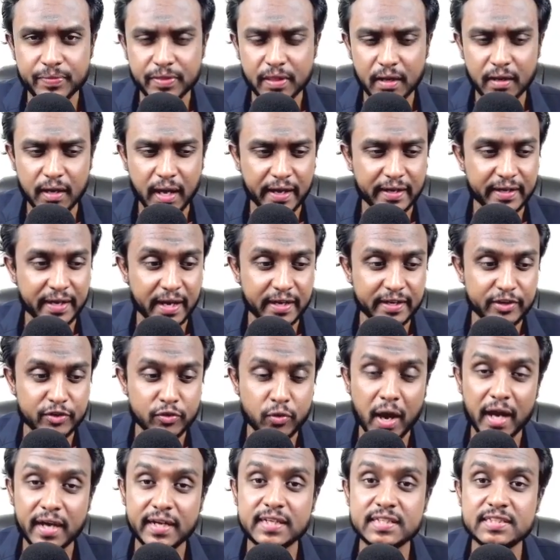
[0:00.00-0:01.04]
and you
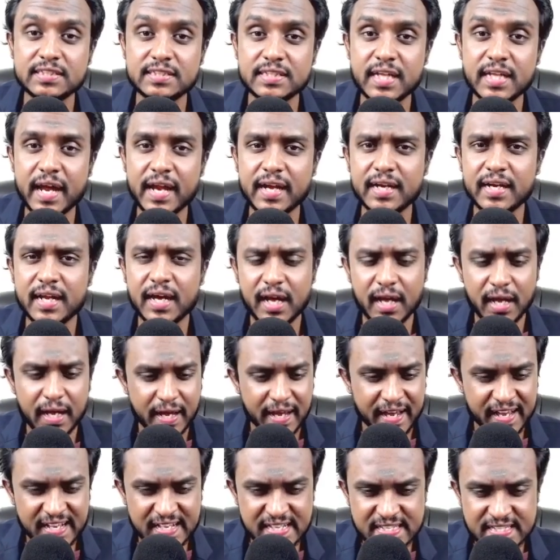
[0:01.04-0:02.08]
understand
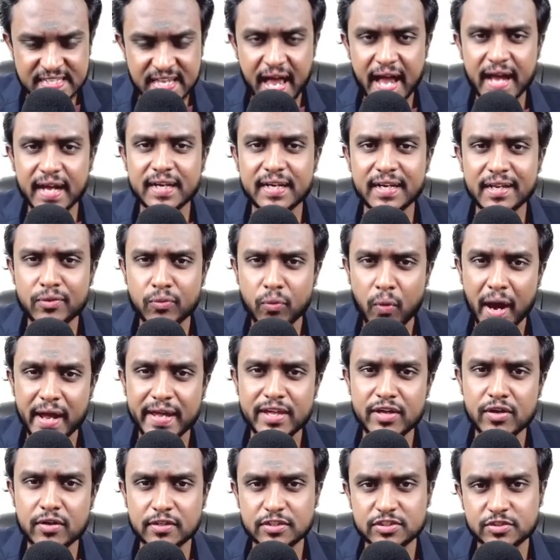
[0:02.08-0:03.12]
exactly why
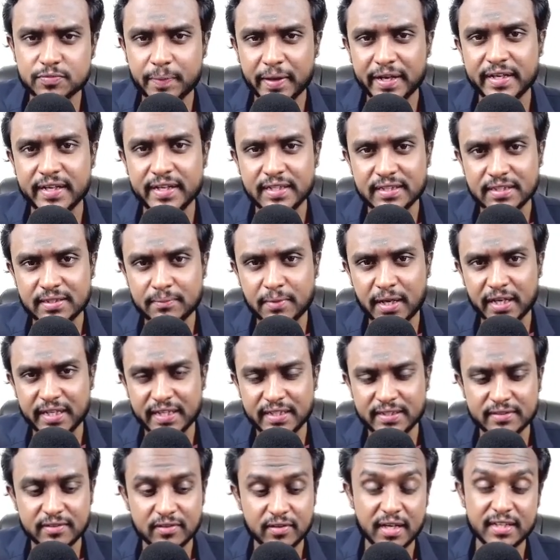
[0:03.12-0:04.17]
you're spending the money,
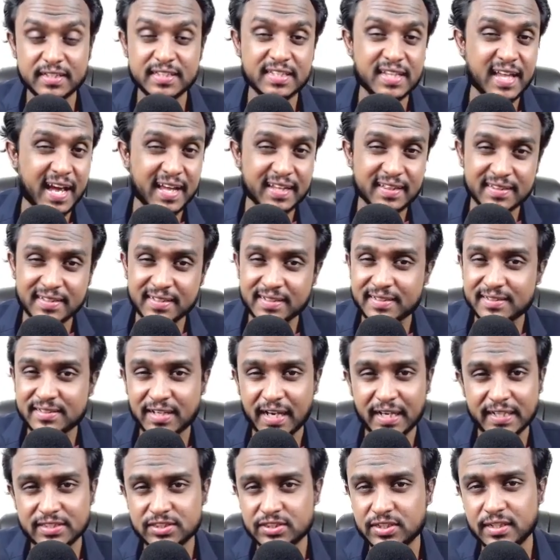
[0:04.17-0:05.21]
rather than the
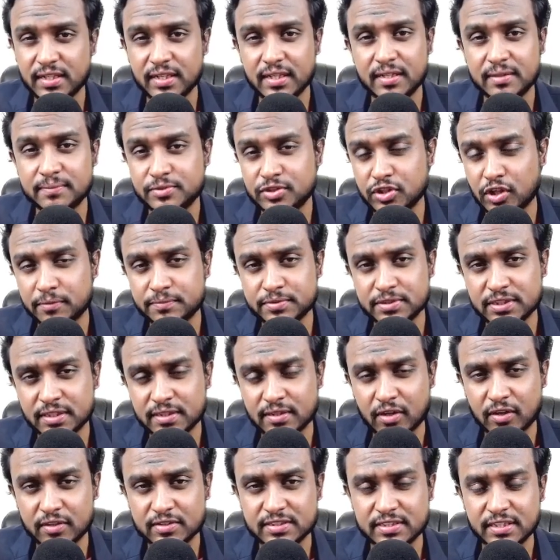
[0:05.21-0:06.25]
traditional absorption
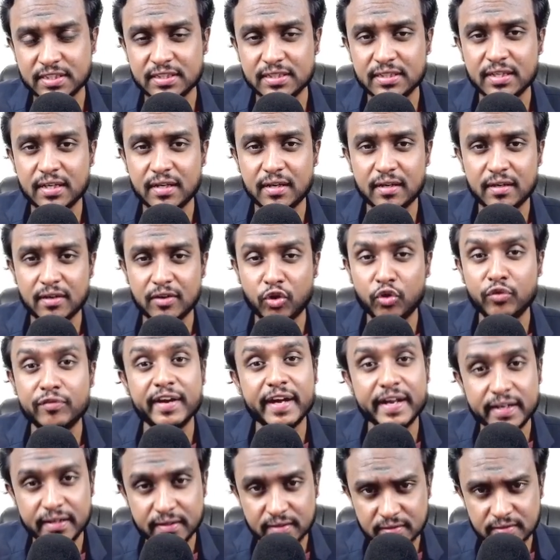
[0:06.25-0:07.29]
costing
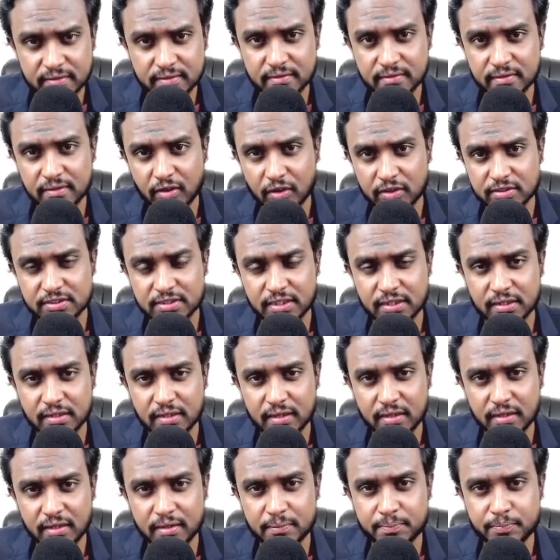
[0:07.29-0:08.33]
overhead costing
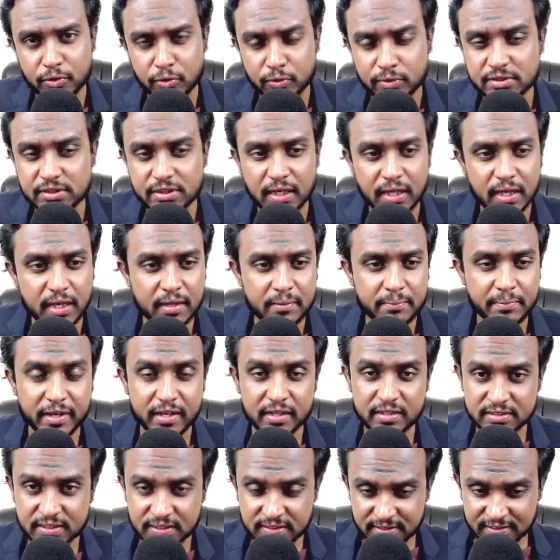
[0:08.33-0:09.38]
approach,
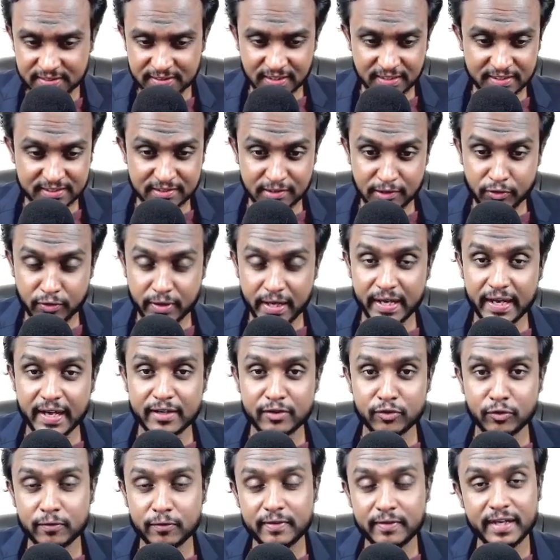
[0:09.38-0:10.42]
because it's looking at
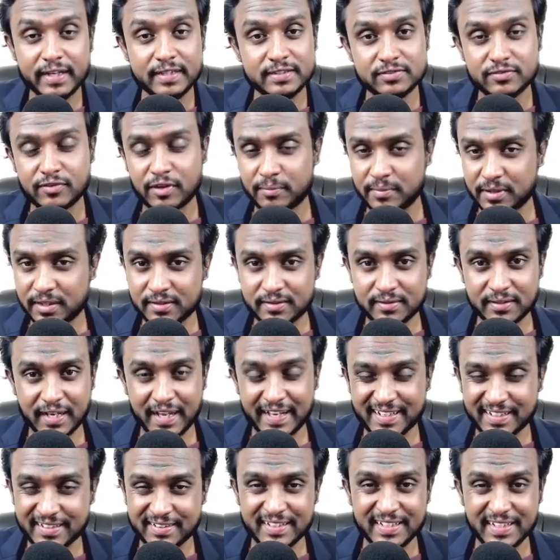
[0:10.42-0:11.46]
overheads from a
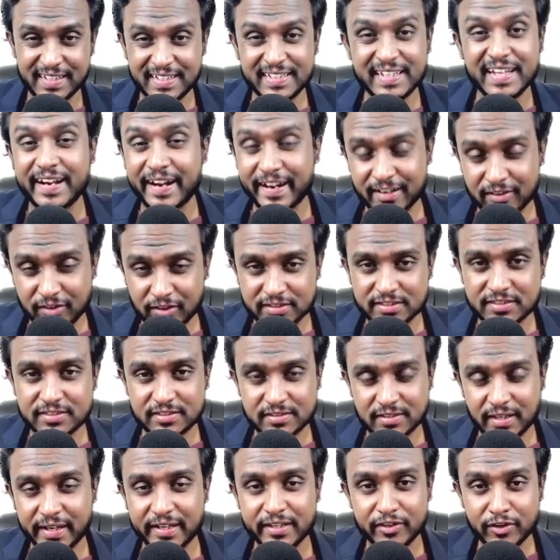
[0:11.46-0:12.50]
indirect costs,
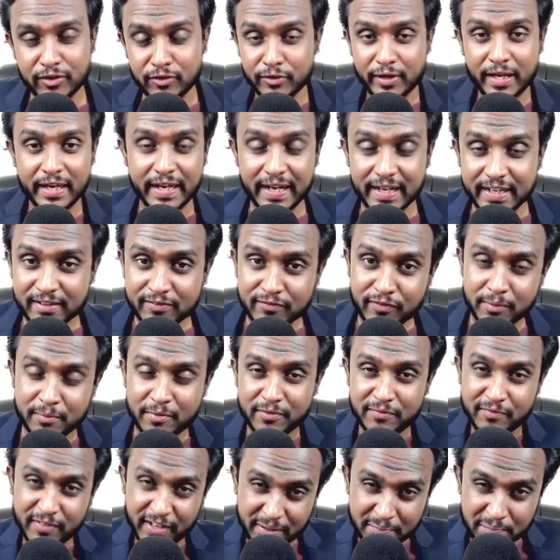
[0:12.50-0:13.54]
right? You're looking at it from a
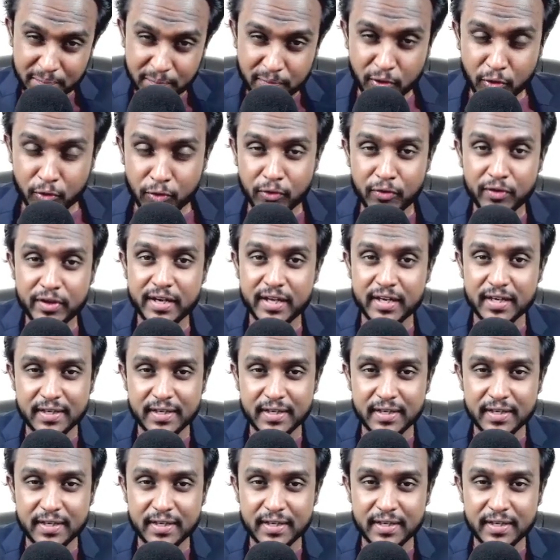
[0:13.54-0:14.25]
very broad